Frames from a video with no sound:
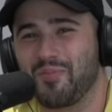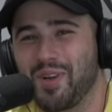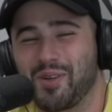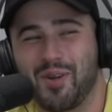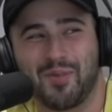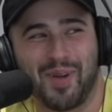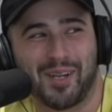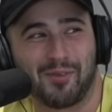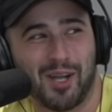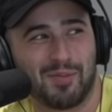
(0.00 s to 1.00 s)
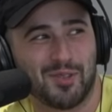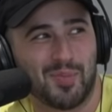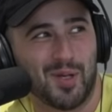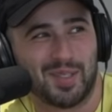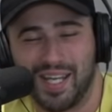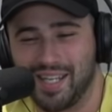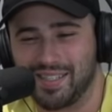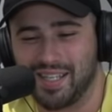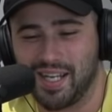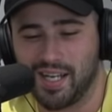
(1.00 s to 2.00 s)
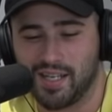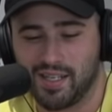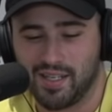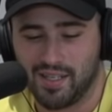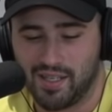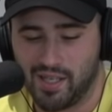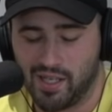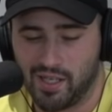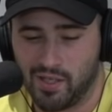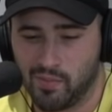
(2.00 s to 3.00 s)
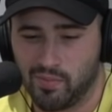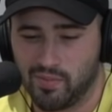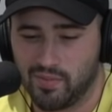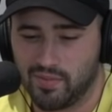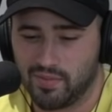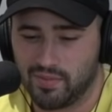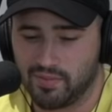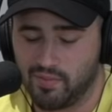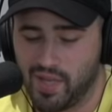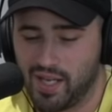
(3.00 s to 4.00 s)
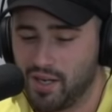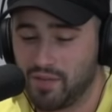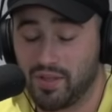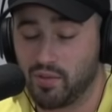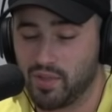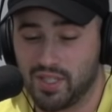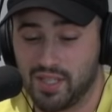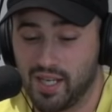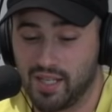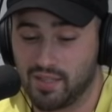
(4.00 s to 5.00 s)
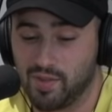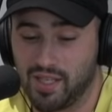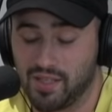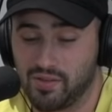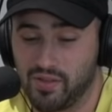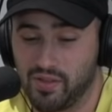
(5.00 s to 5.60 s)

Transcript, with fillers: My my grandma's birthday is today. Um, man, I don't even know when she died, to be honest with